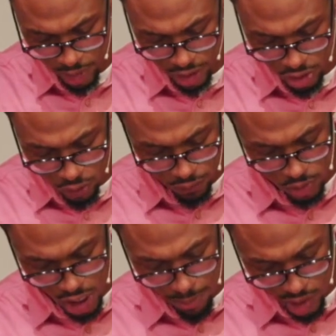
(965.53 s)
I typically
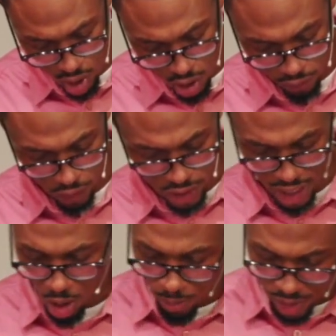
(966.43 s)
do from John
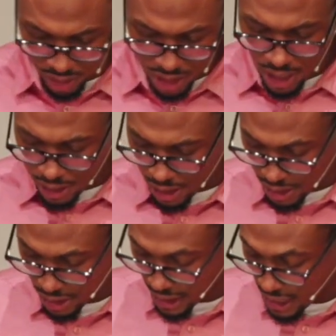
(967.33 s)
MacArthur to help us
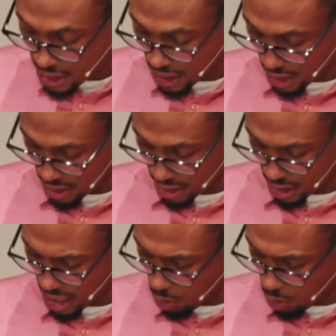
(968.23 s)
to see this.